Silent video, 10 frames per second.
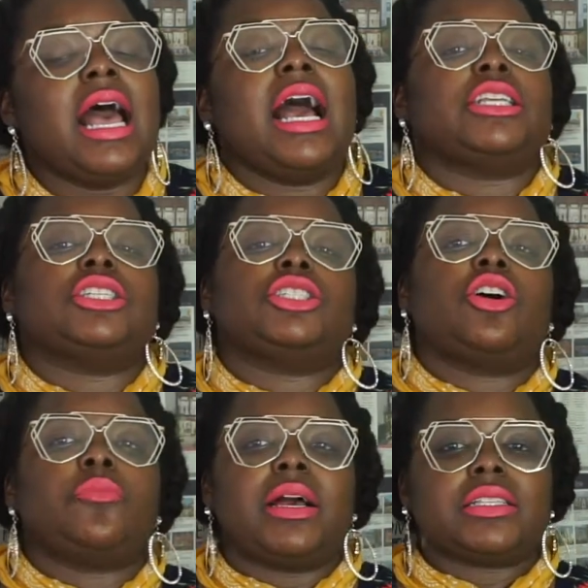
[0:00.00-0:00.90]
I actually
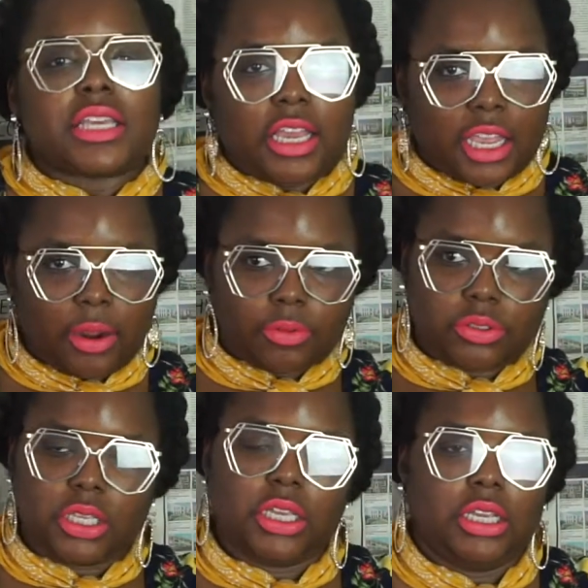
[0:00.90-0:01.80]
showed my skincare
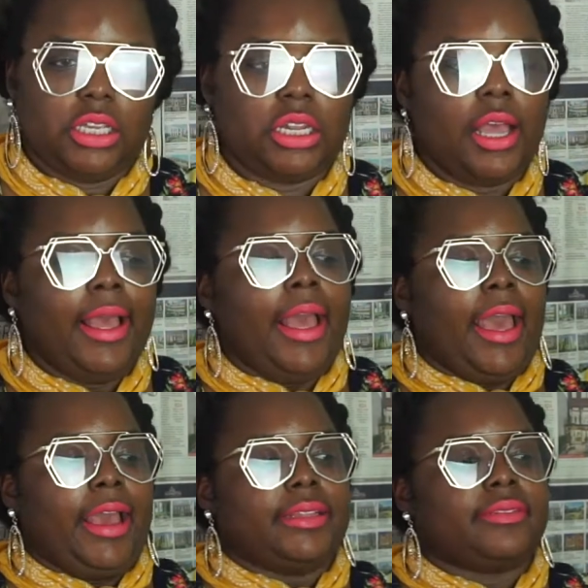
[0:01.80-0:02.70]
routine
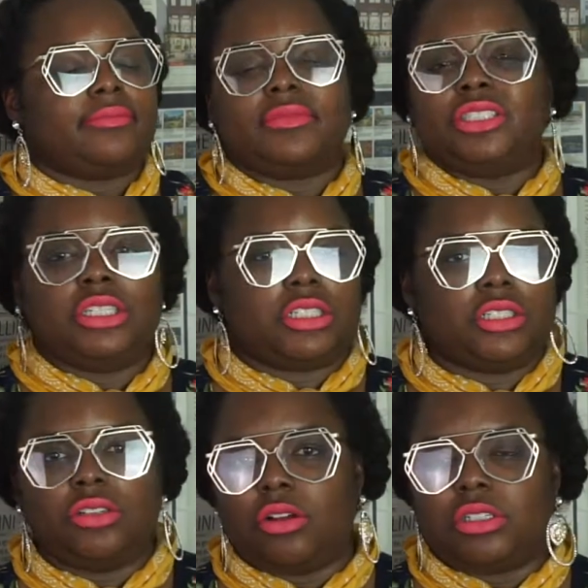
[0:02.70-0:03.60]
and just,
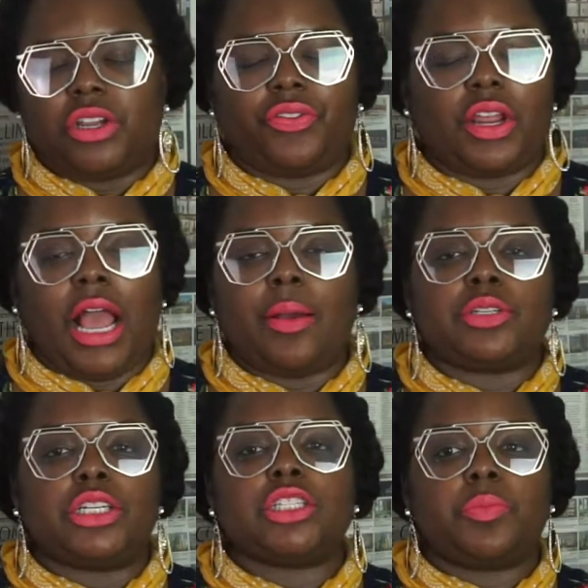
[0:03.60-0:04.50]
you know, different options.